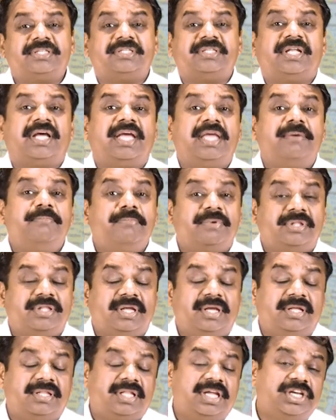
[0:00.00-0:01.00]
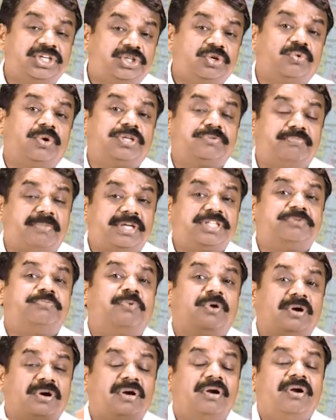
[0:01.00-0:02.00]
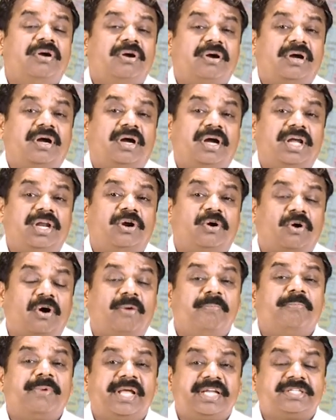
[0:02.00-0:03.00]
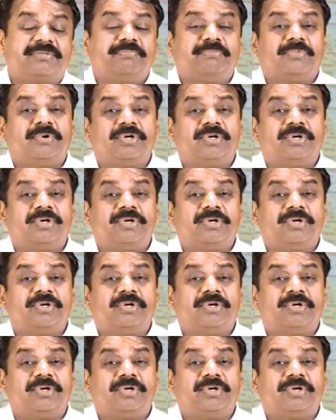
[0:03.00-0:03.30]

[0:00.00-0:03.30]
the issue was much more complex,